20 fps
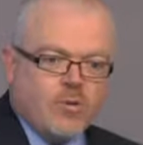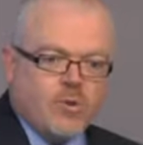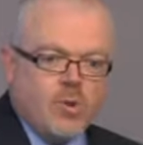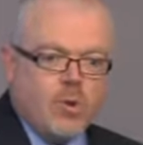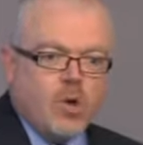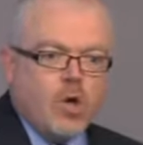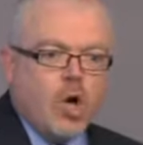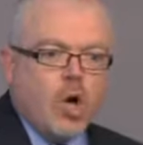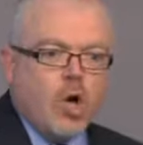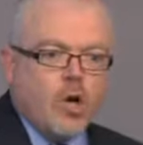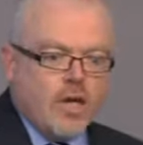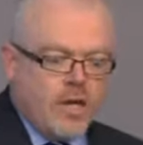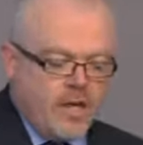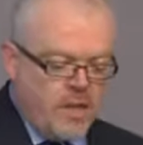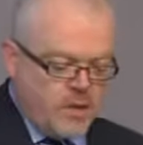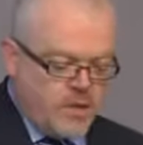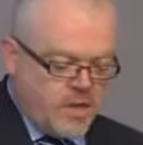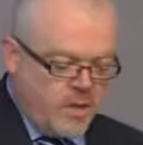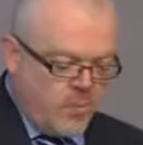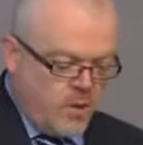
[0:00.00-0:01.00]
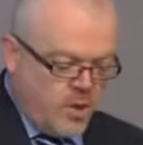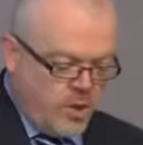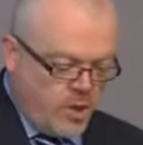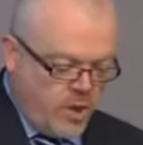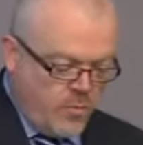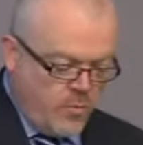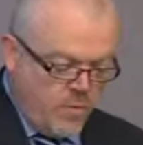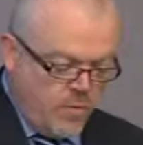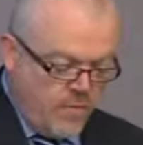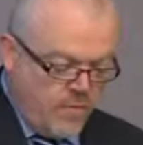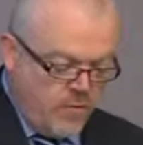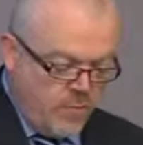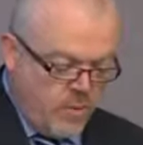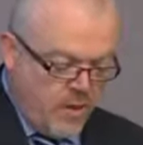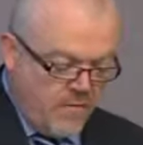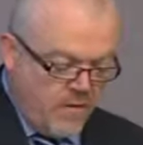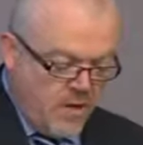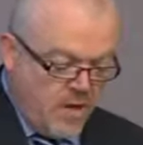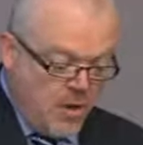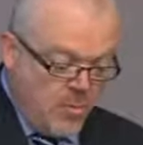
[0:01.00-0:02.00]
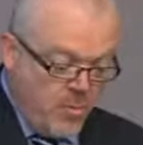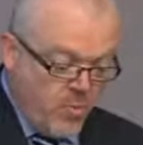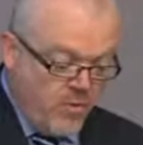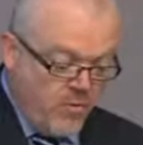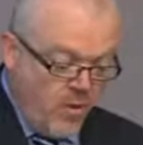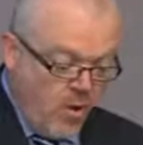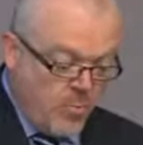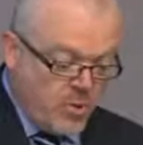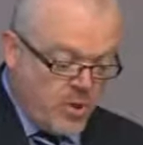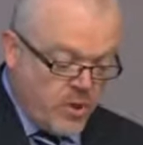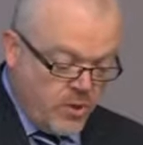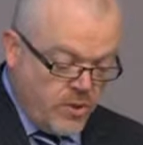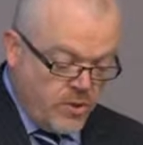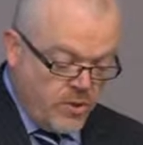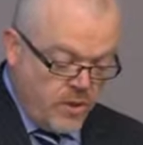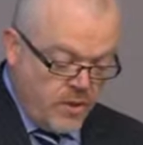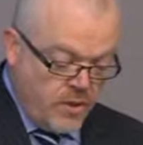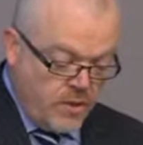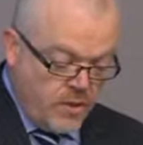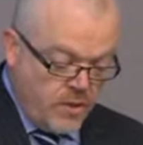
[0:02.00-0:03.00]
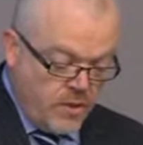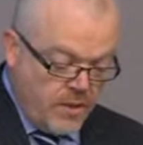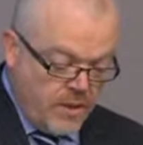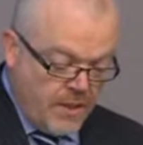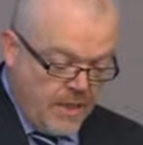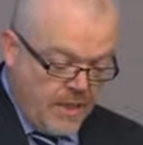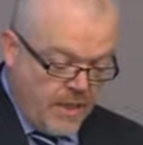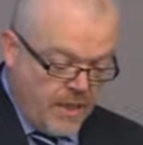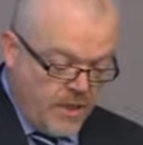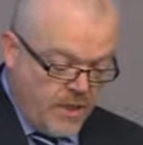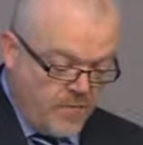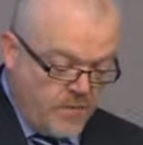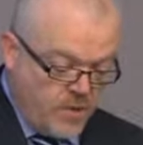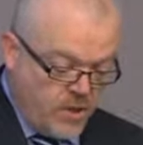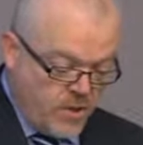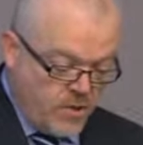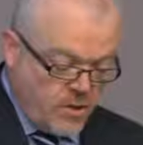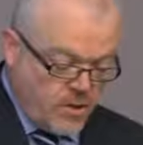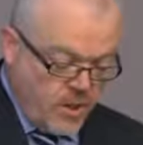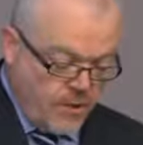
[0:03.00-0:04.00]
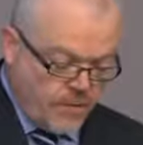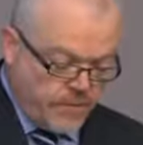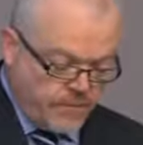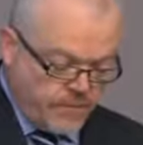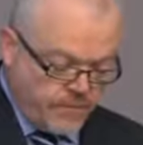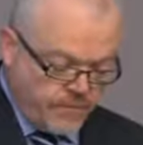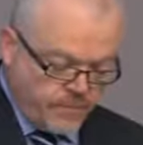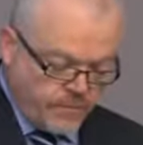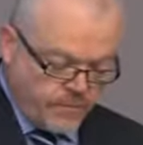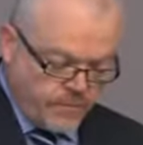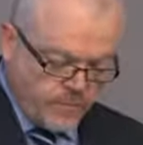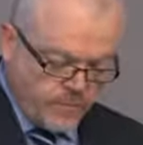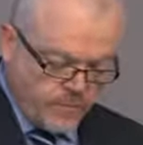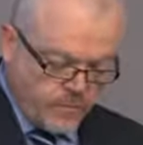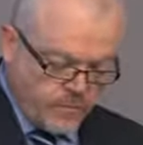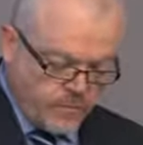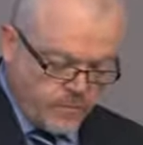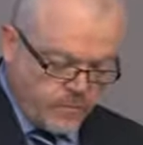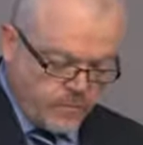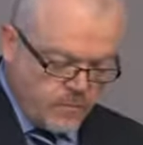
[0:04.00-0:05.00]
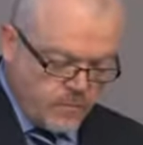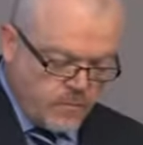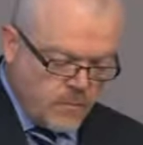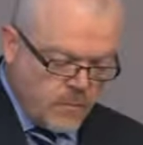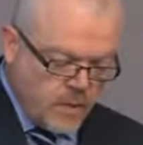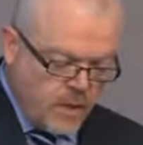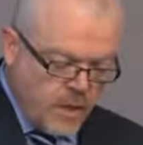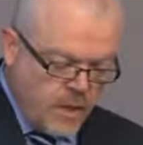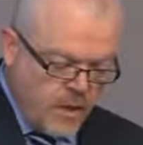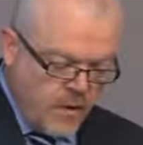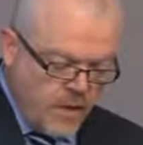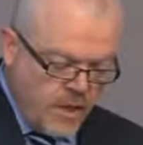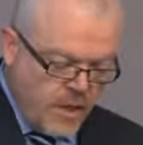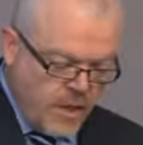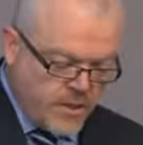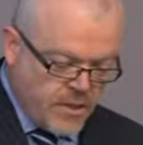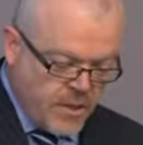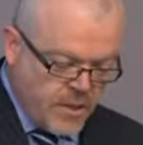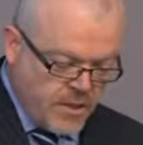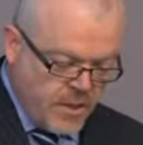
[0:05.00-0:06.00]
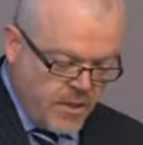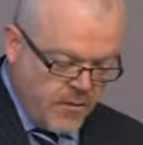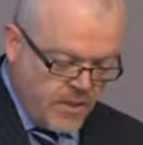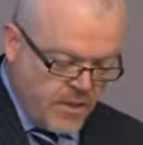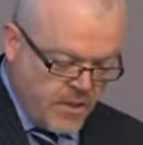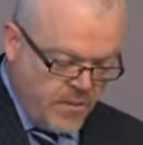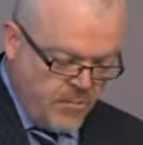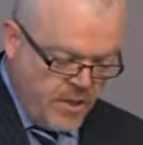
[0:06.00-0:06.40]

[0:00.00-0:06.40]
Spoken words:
with your colleague in some way, shape or form. You have a number of options that Lync gives you. So I know Nick says here he's in a